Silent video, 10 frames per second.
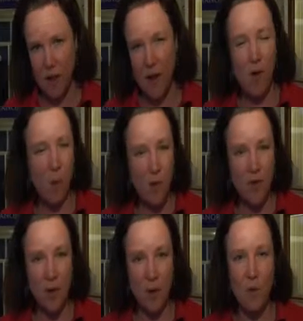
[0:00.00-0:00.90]
They're
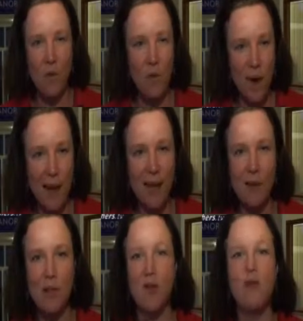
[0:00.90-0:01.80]
also really
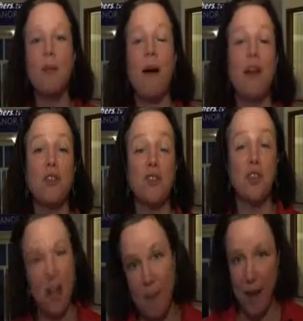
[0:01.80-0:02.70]
enthused about
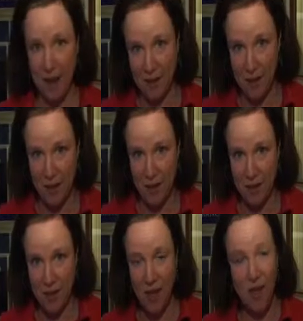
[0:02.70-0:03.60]
STEM activities